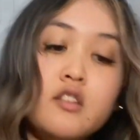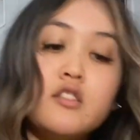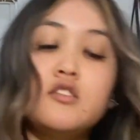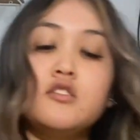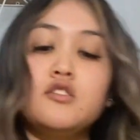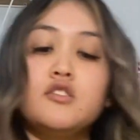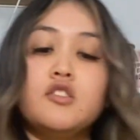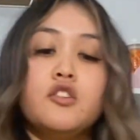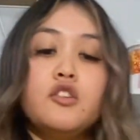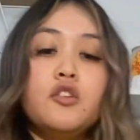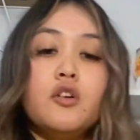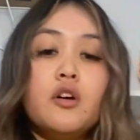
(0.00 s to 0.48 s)

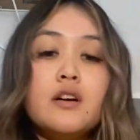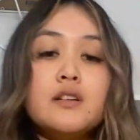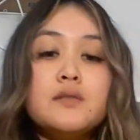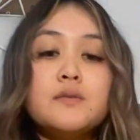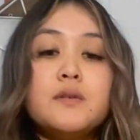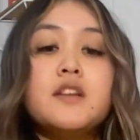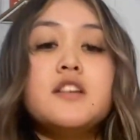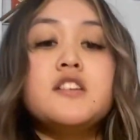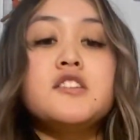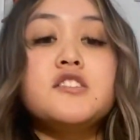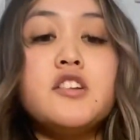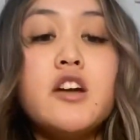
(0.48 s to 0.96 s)
So you always
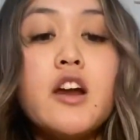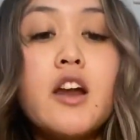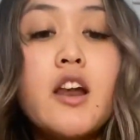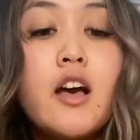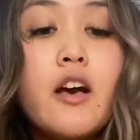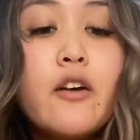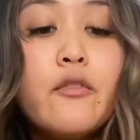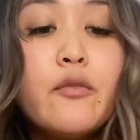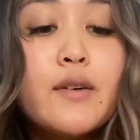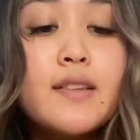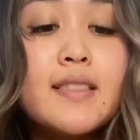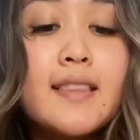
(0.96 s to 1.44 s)
wanna start
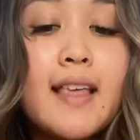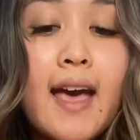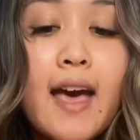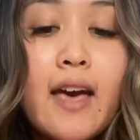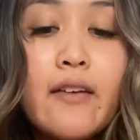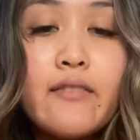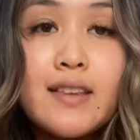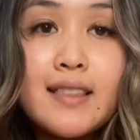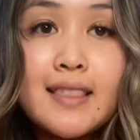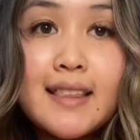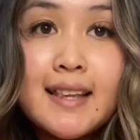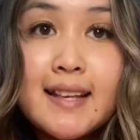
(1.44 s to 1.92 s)
off with the
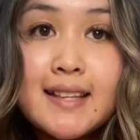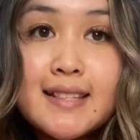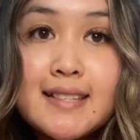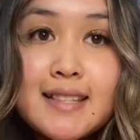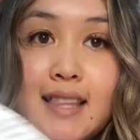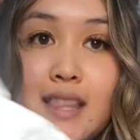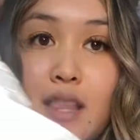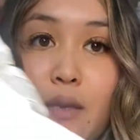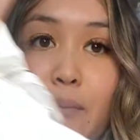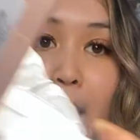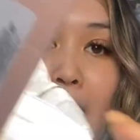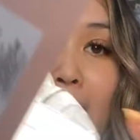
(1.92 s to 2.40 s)
heavy things
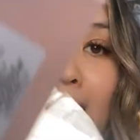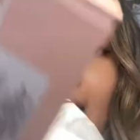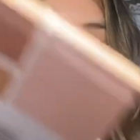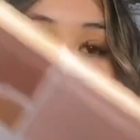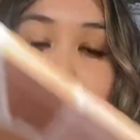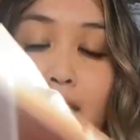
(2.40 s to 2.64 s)
in the back.